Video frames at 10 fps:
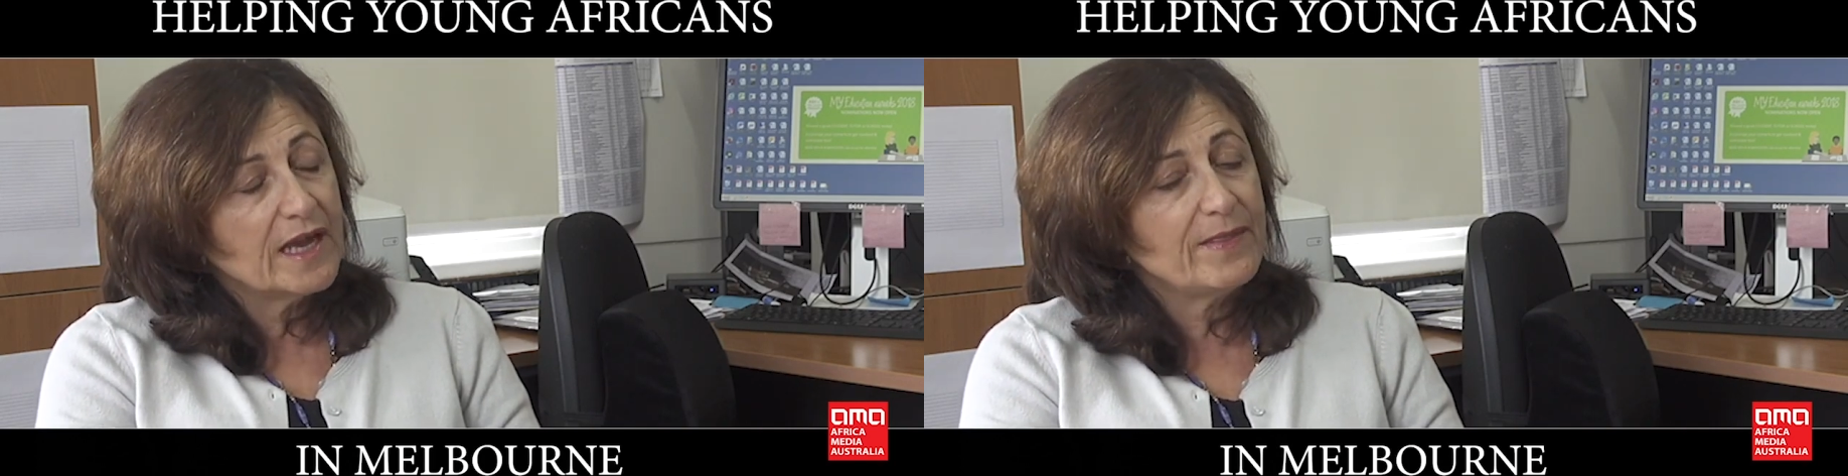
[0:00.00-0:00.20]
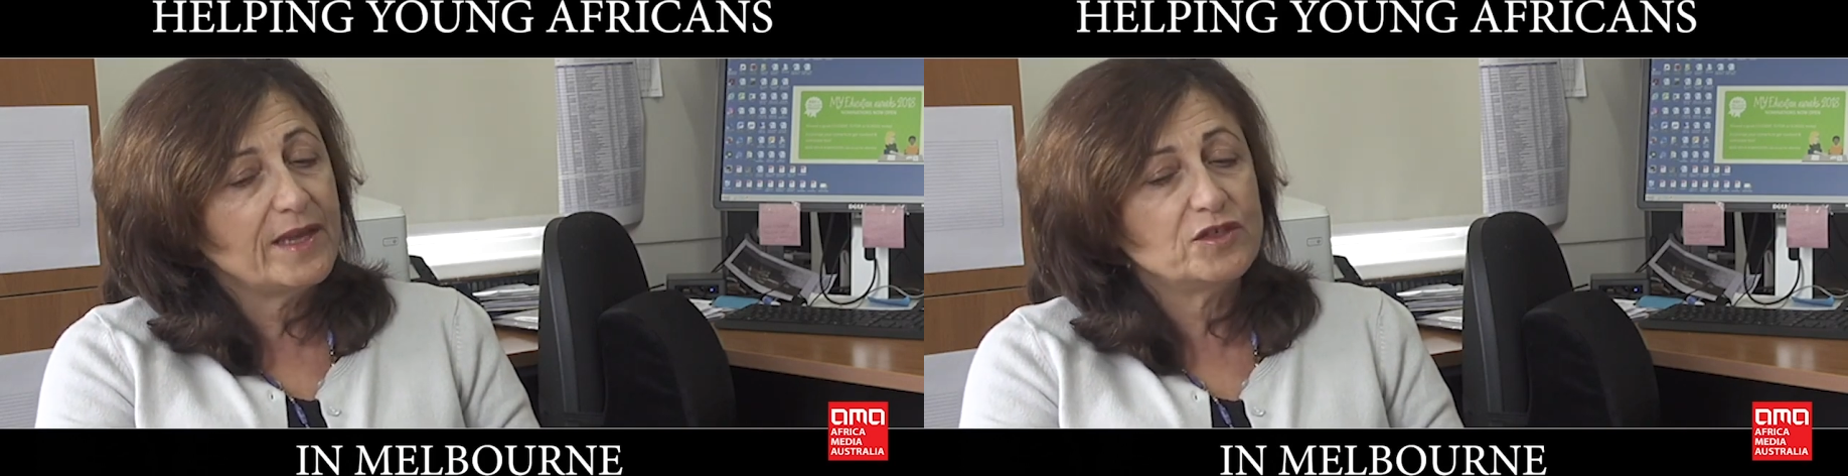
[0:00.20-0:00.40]

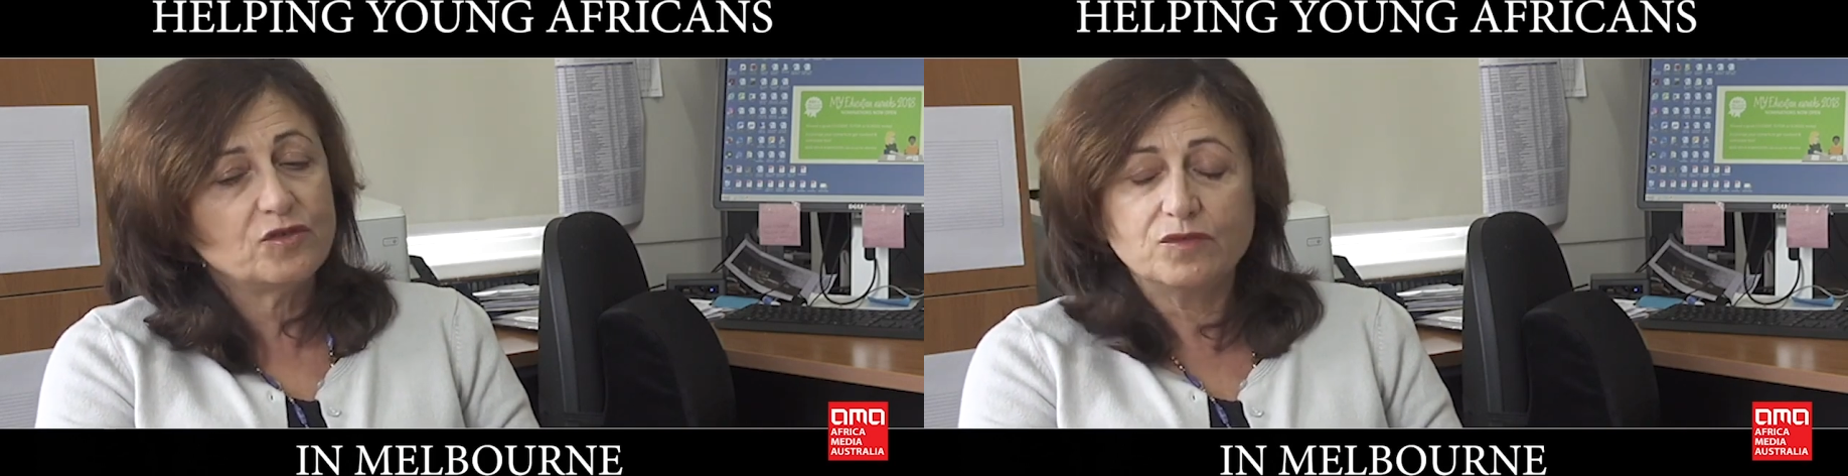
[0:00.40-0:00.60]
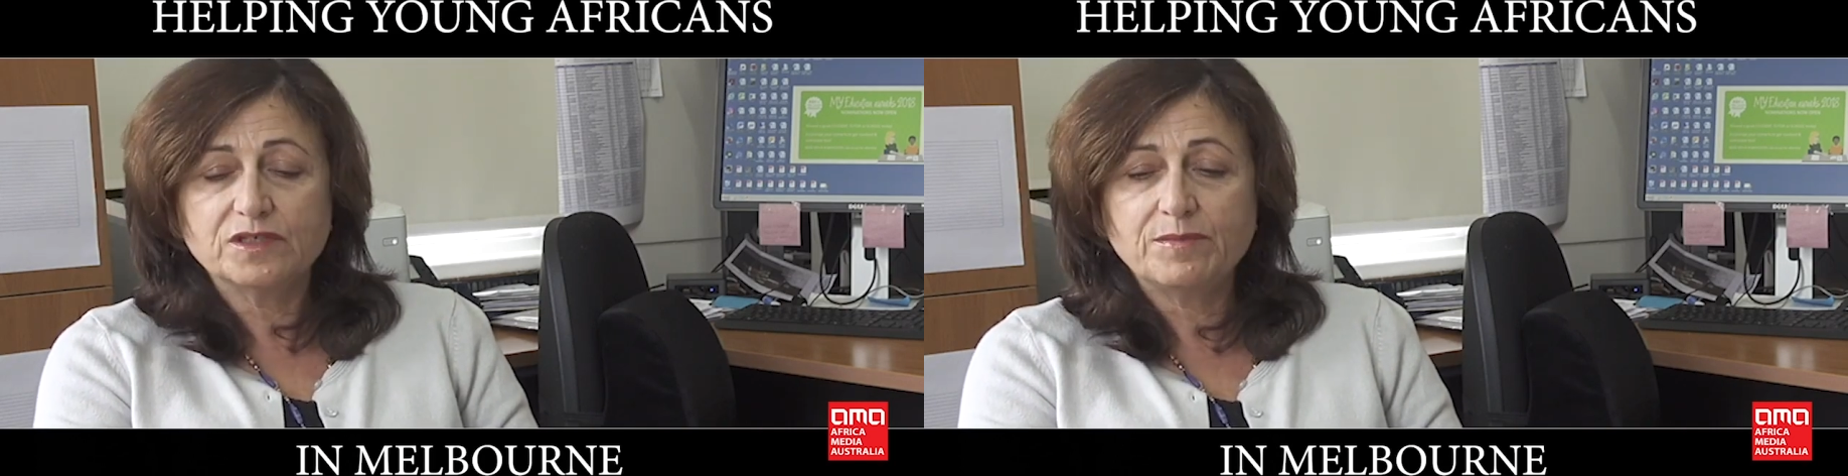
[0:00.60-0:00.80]
and they
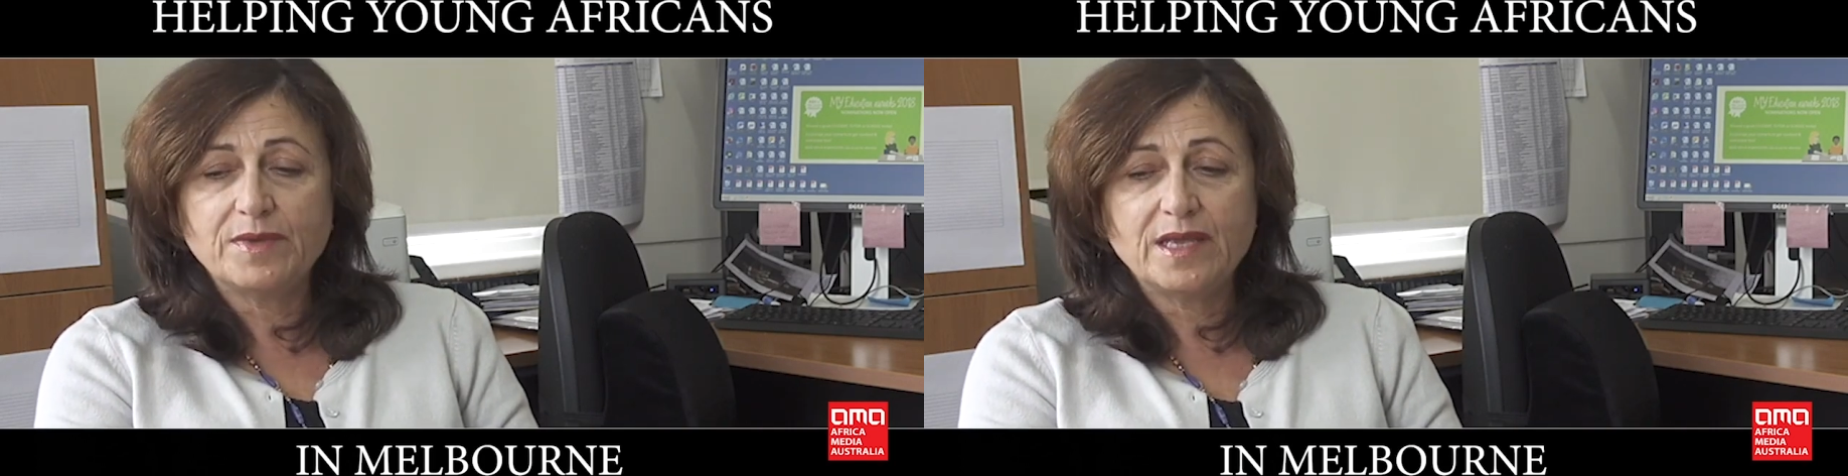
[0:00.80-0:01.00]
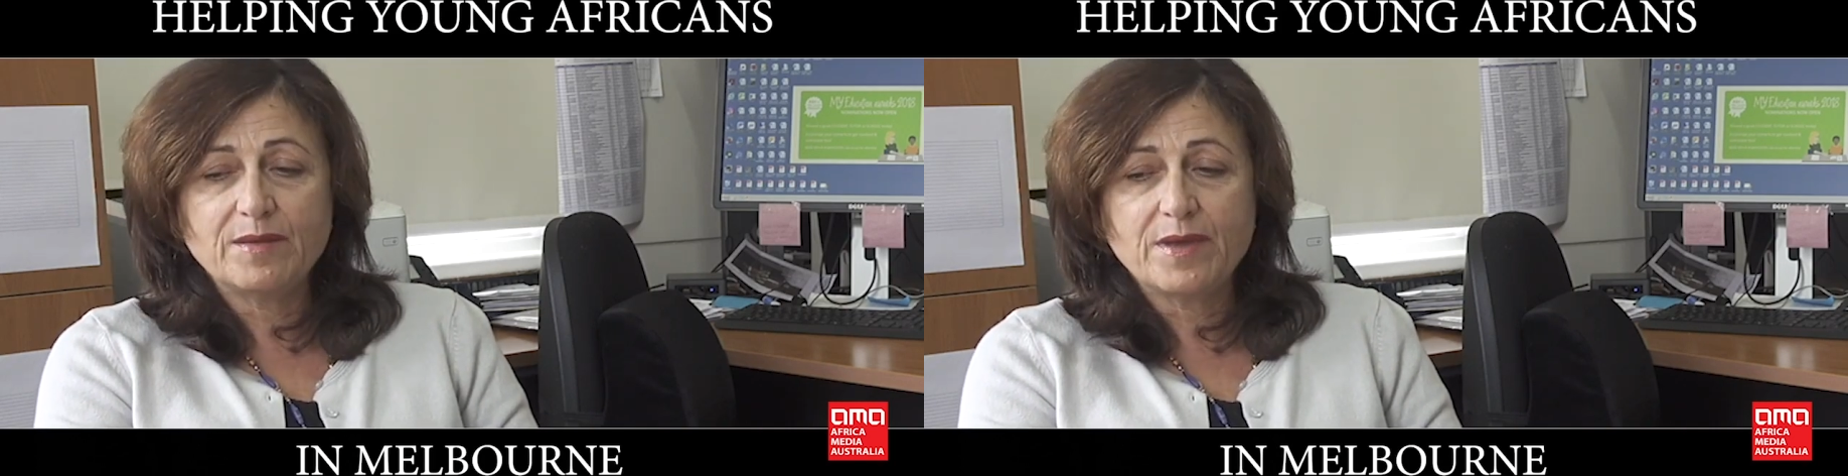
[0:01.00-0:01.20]
talk to
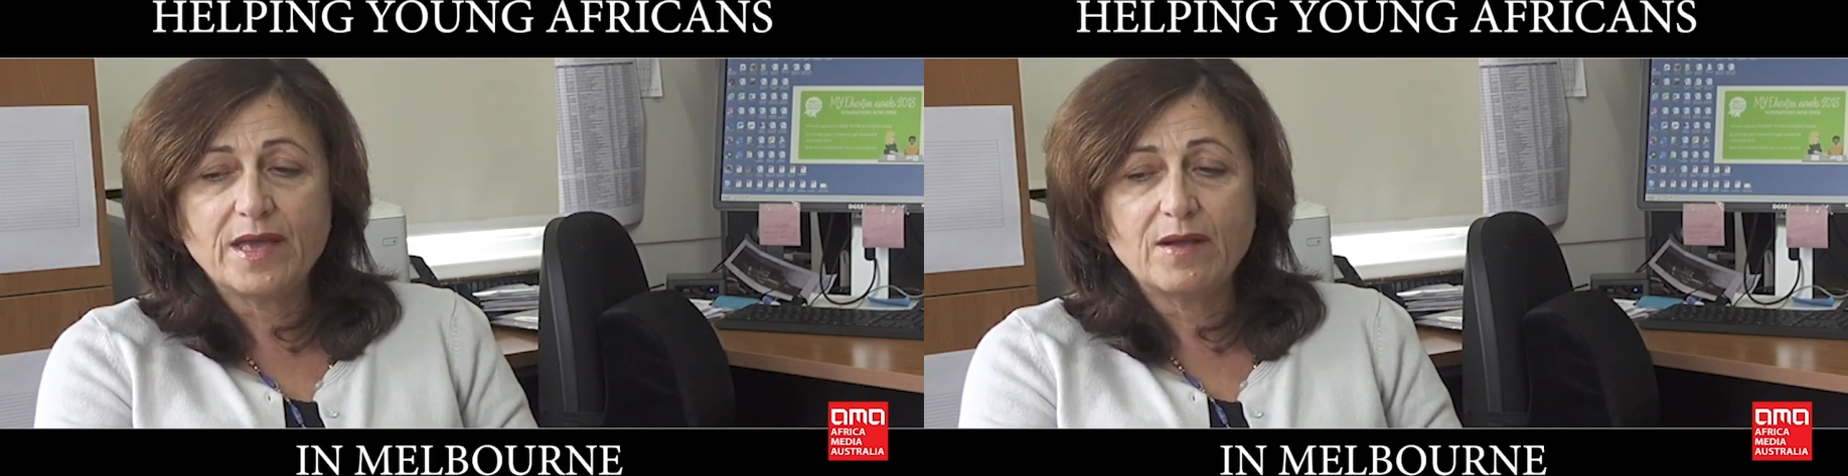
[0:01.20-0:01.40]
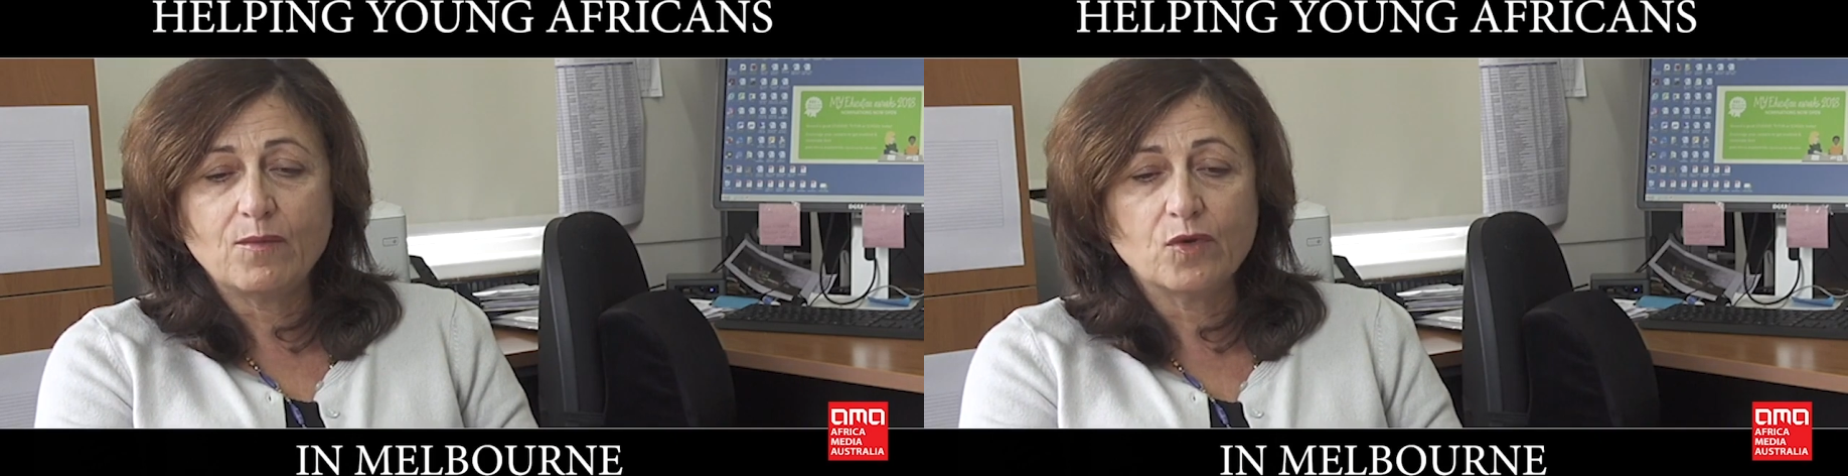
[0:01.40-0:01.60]
me
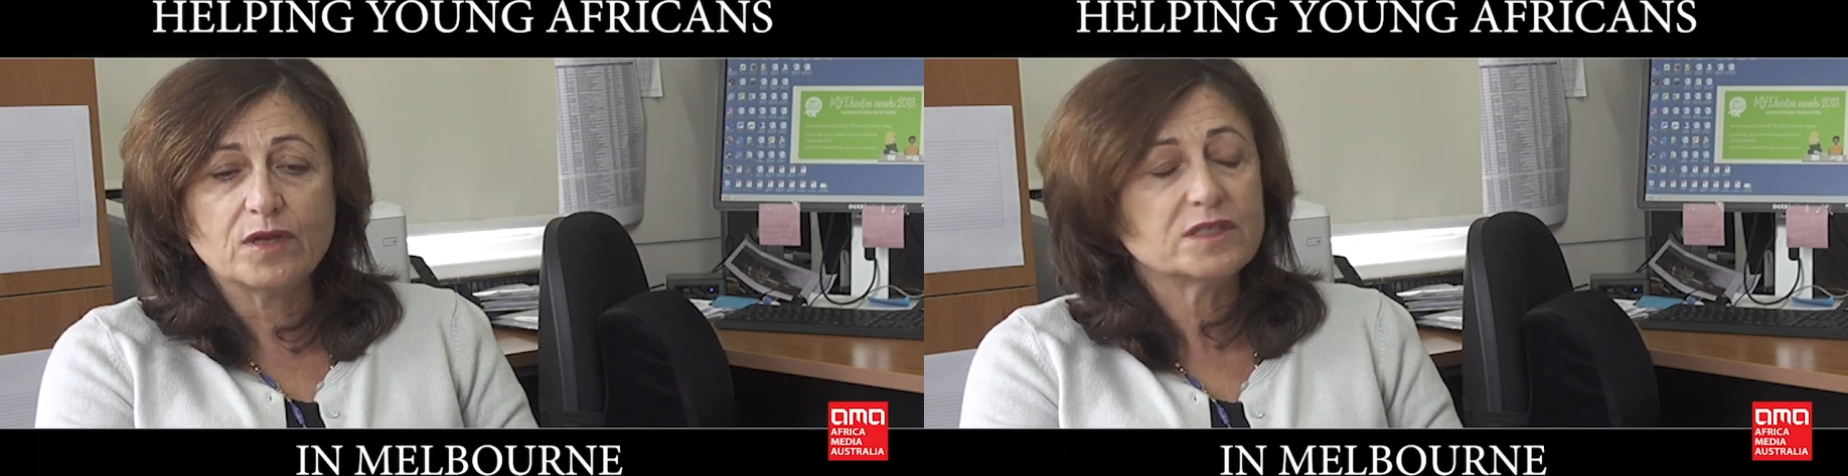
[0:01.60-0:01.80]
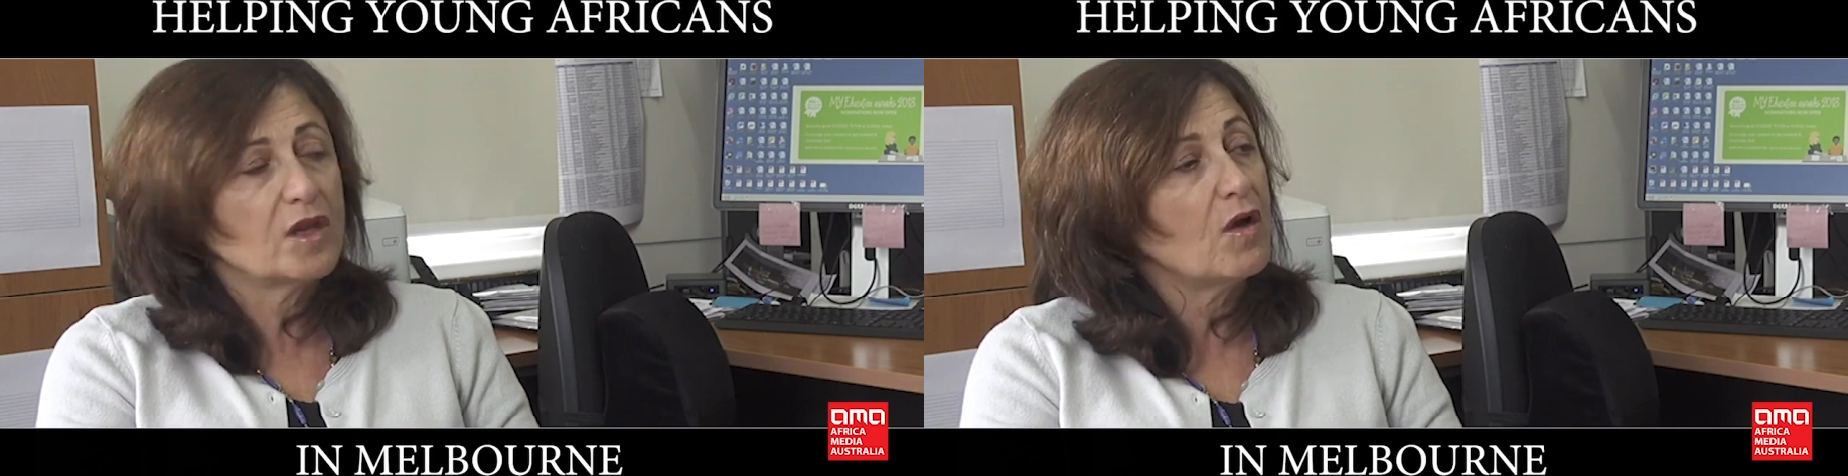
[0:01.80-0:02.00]
about
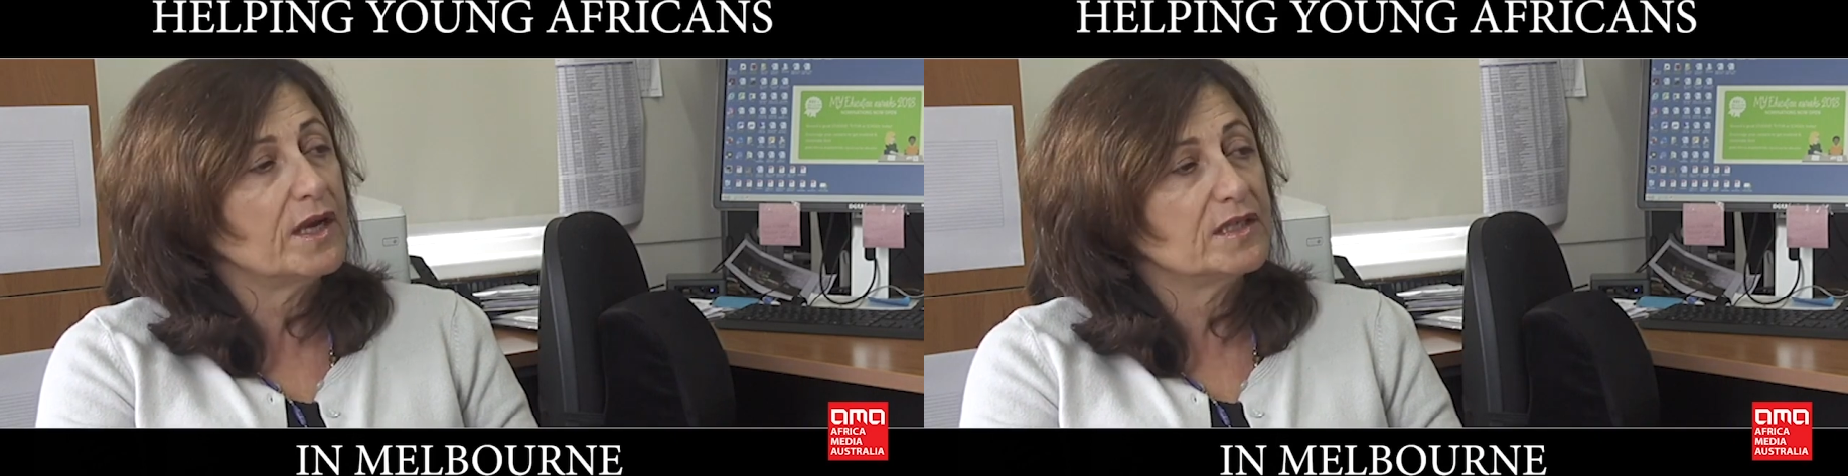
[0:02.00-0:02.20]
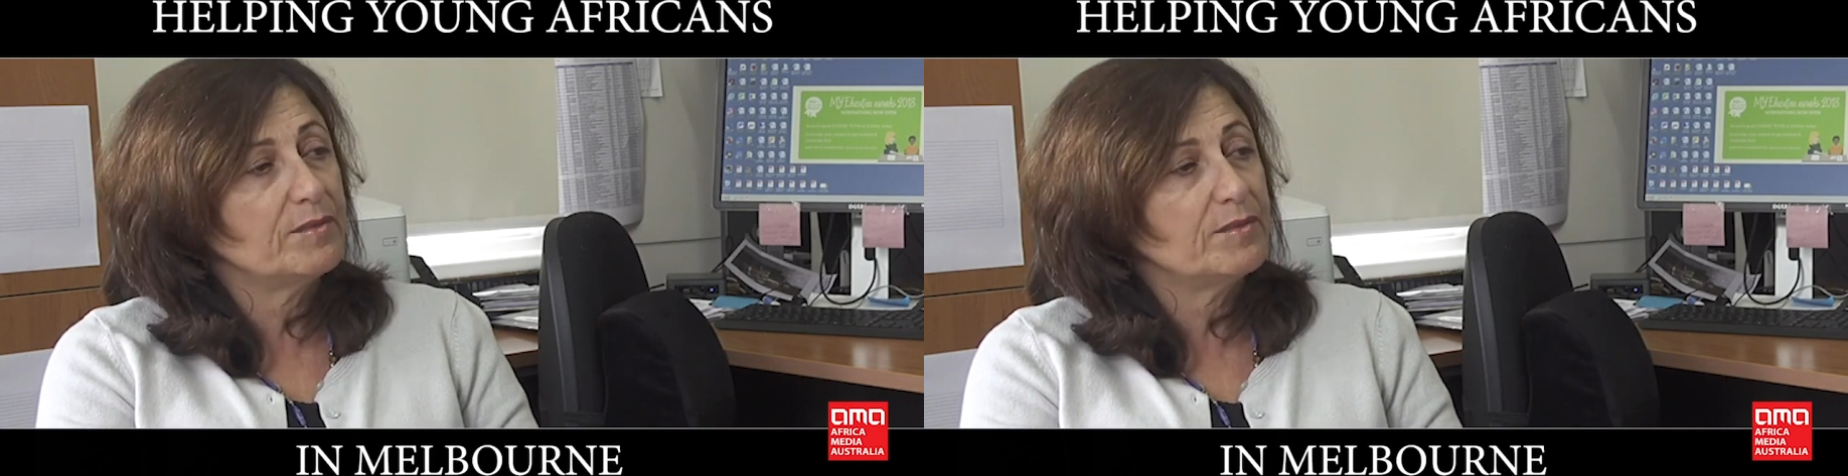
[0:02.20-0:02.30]
what it's like